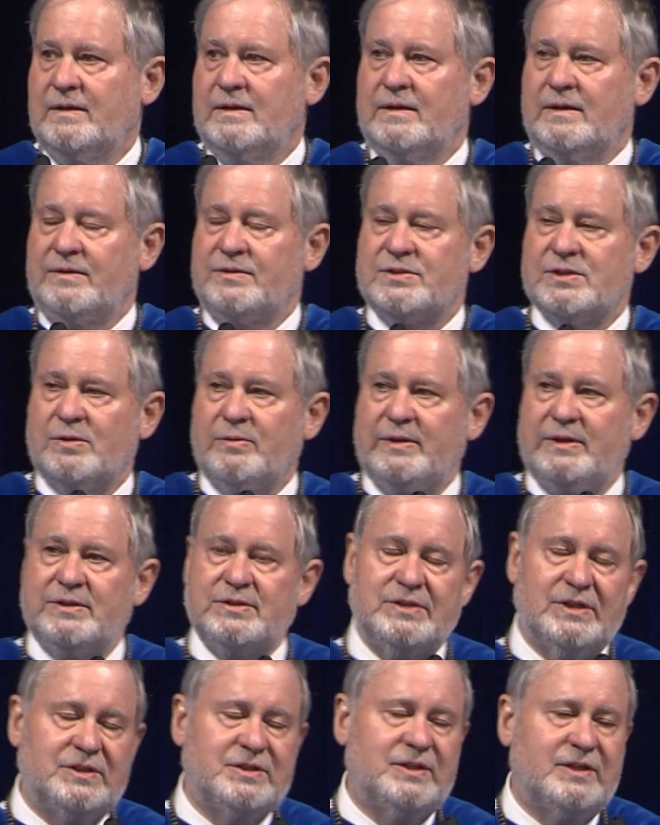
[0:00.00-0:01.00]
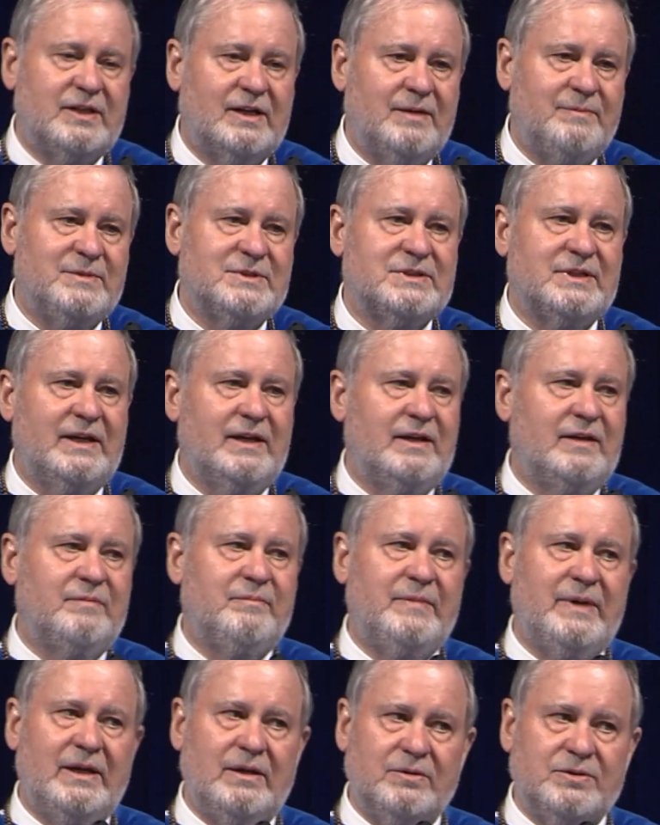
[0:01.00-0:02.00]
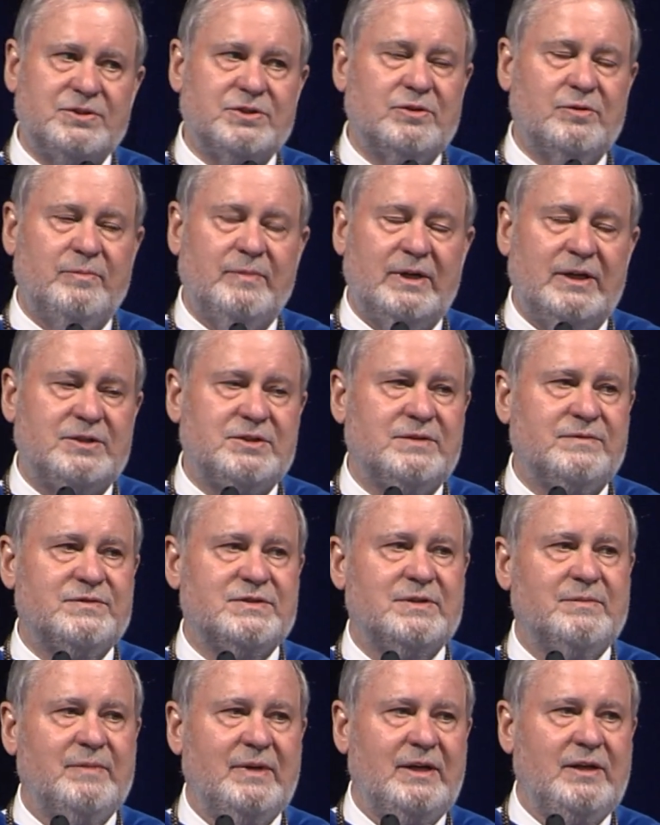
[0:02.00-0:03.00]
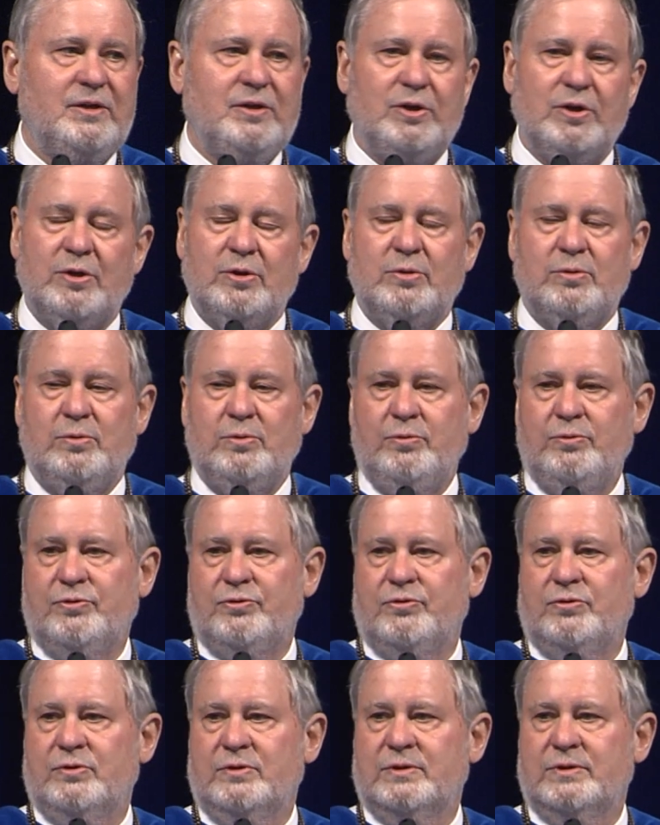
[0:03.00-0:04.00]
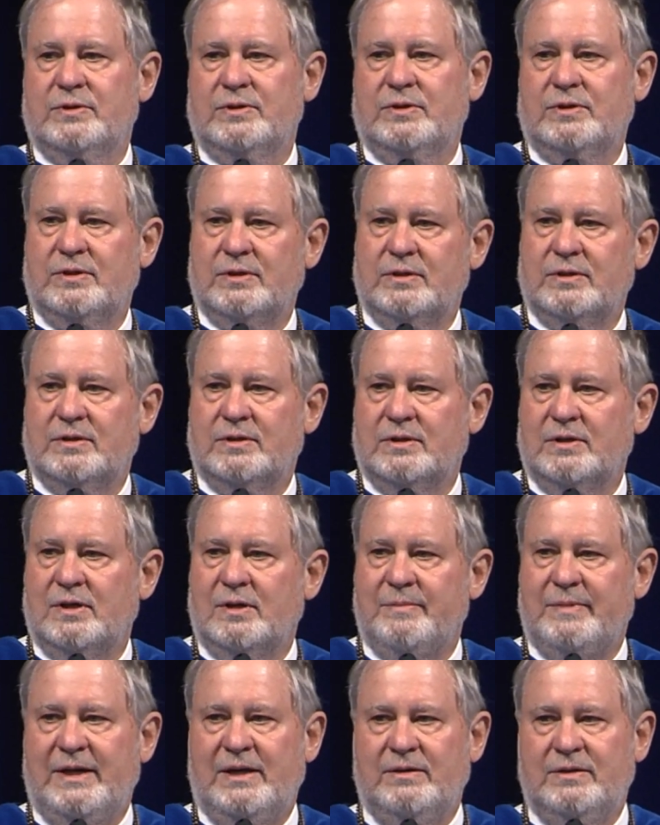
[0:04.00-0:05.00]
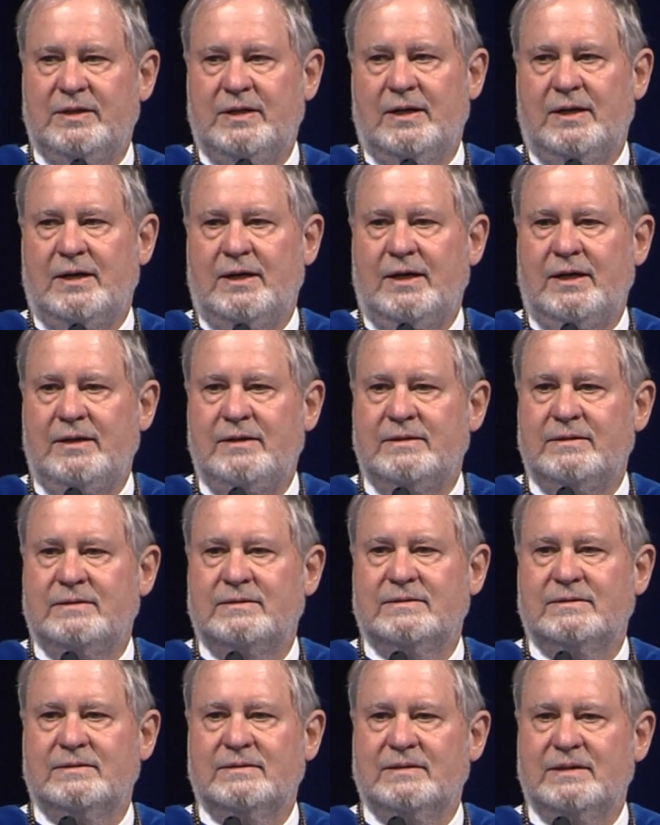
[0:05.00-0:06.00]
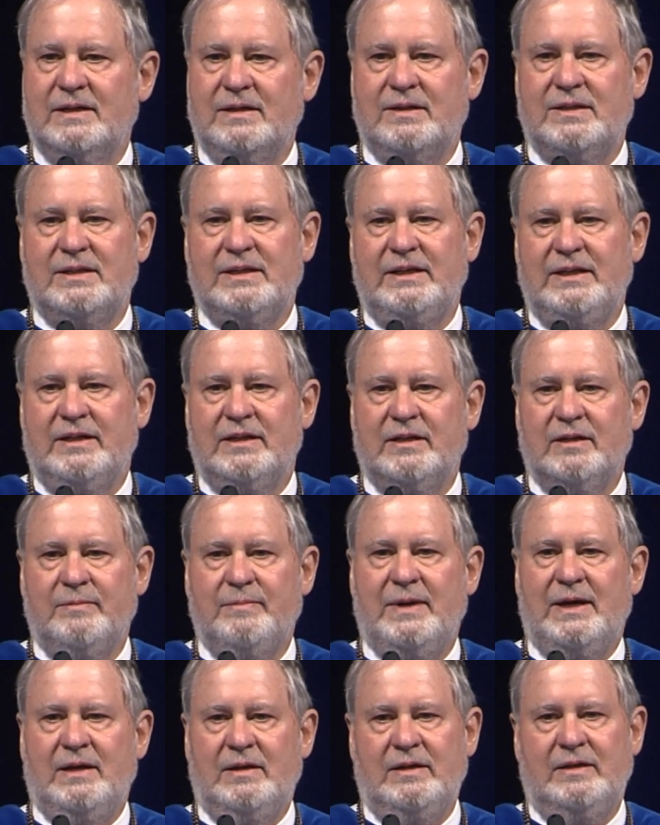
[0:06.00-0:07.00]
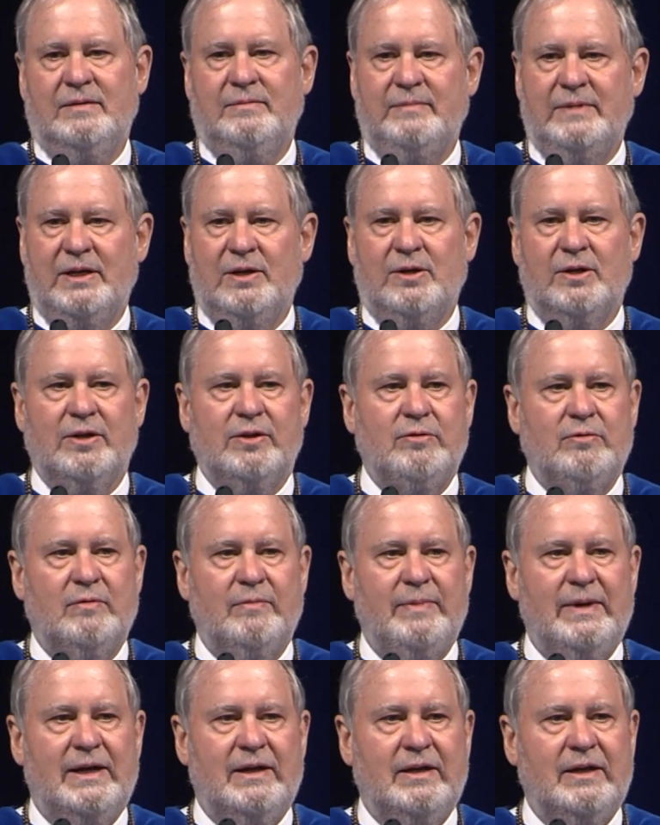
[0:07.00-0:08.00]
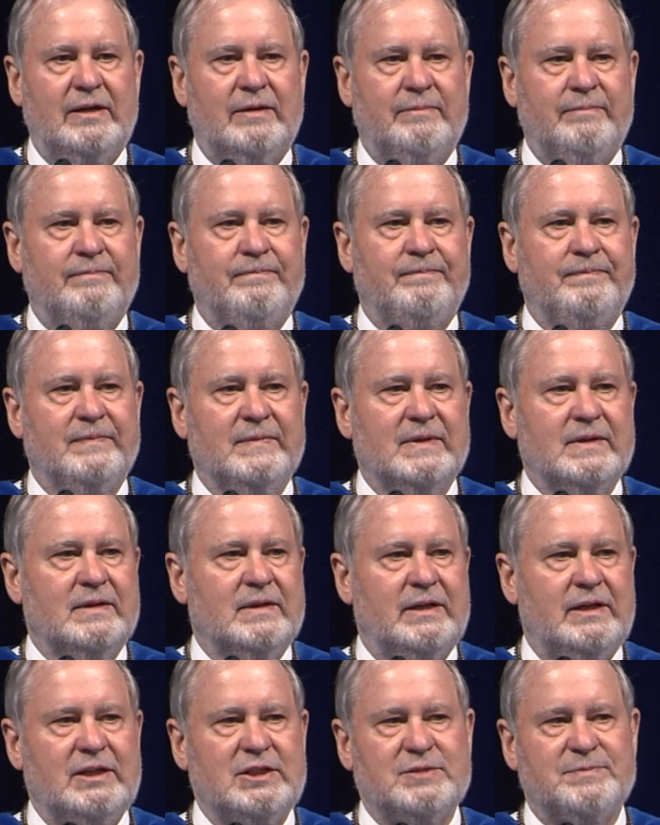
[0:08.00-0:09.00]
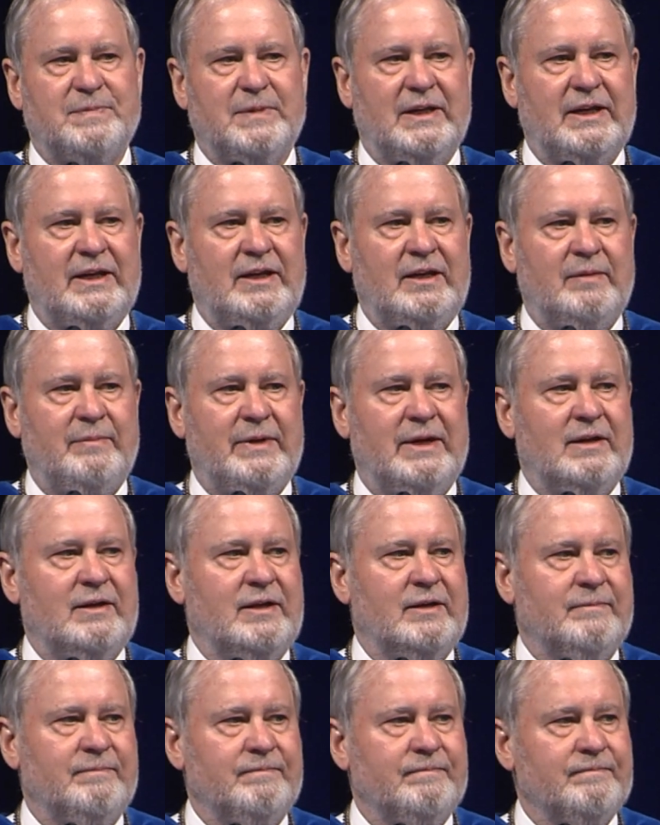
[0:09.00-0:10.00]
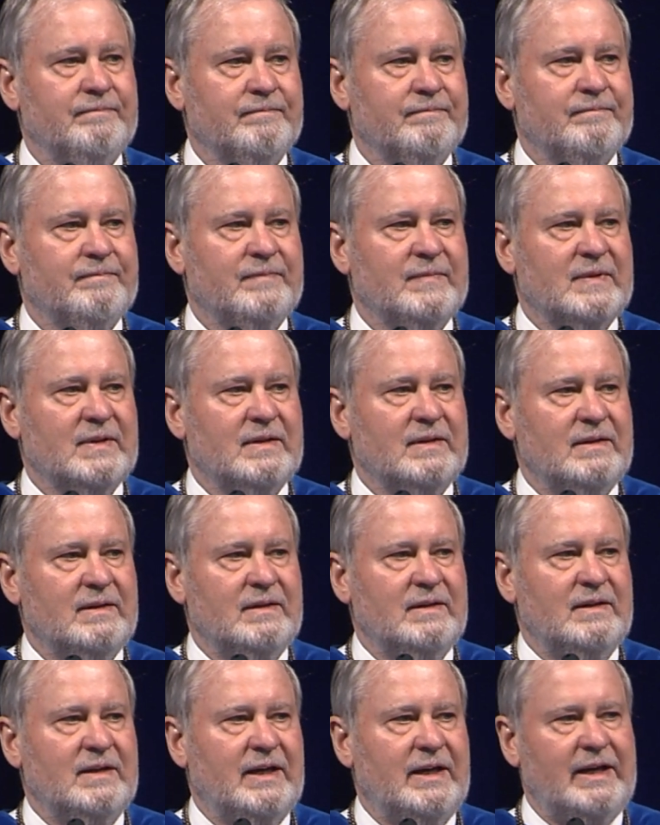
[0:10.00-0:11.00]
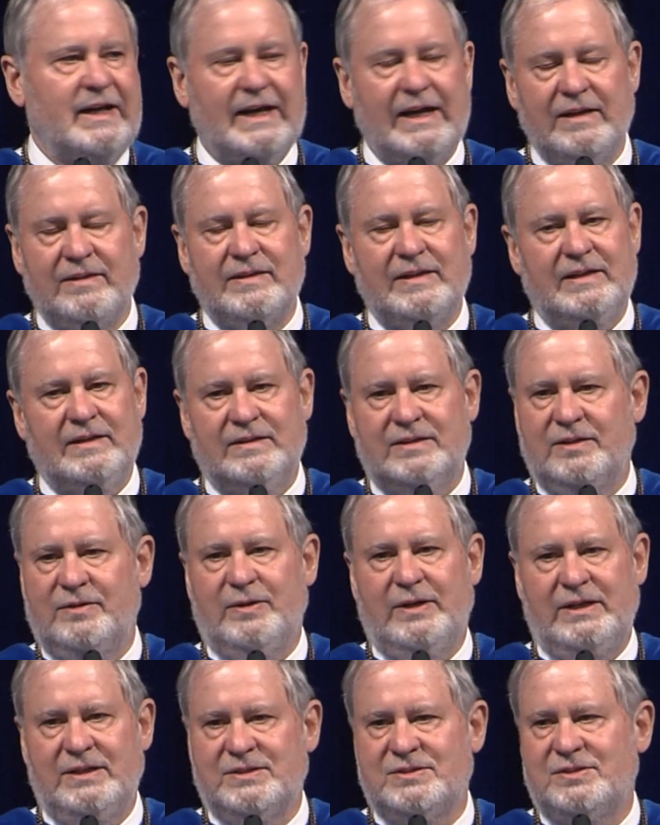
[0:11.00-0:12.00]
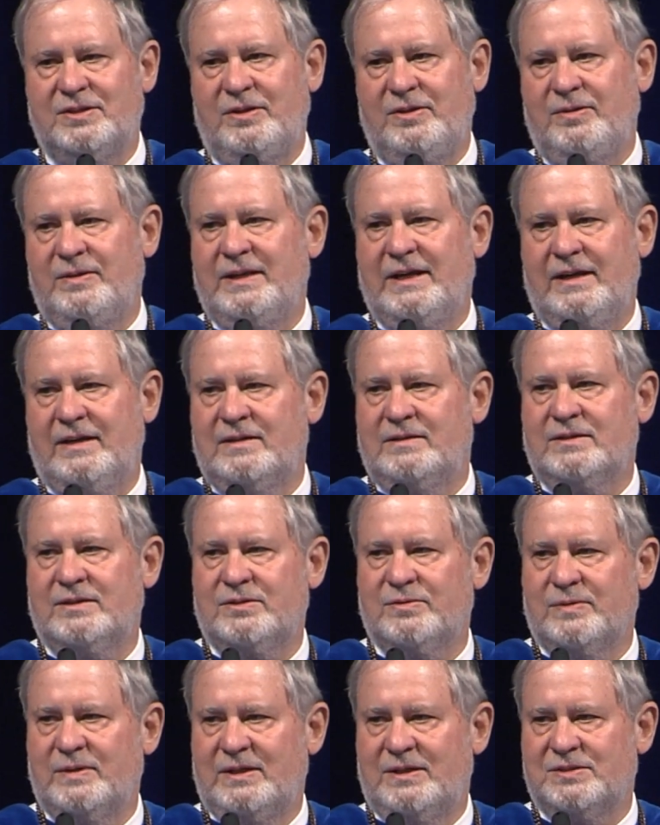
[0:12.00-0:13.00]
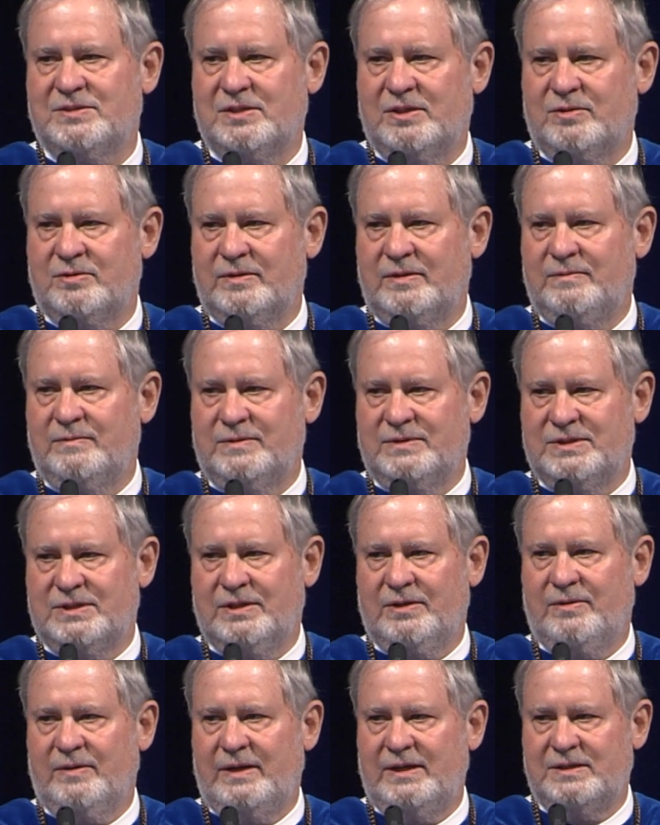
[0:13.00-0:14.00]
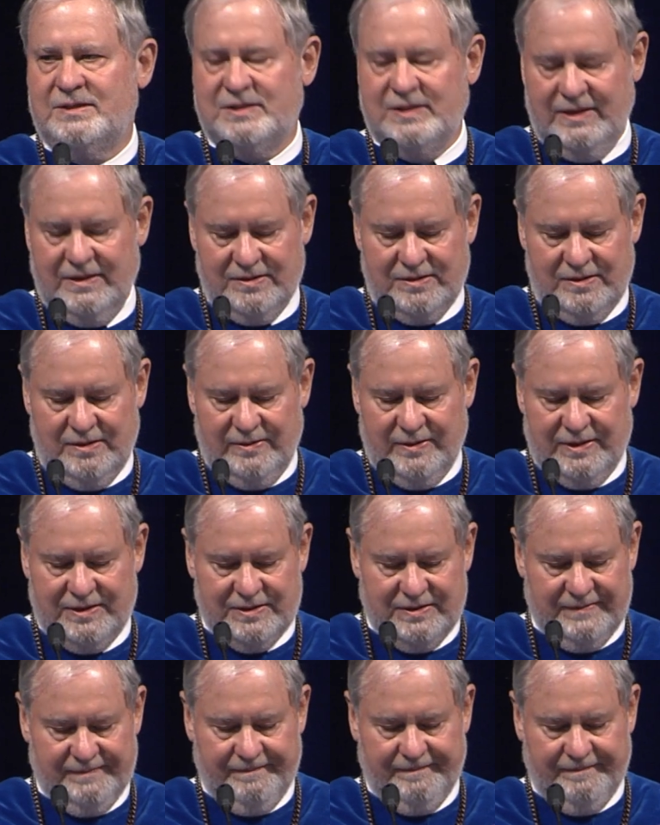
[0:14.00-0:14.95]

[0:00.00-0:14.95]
And so, in such a time as that, it matters so much if somebody knows about God, can think about Him, and argue about Him, and explain about Him. And I think the greatest to do that in the 20th century was the great C.S. Lewis.